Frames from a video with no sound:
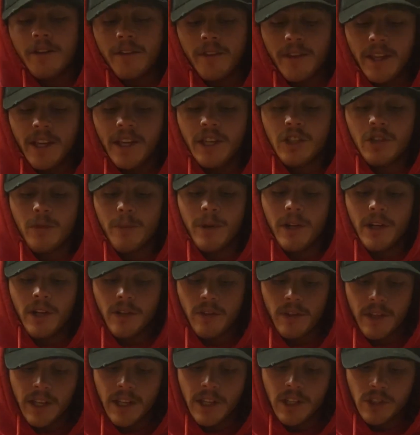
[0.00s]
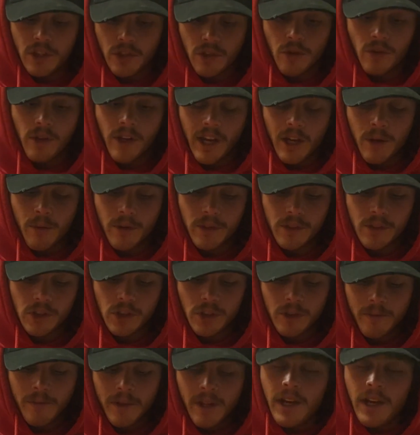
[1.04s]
these UK ones,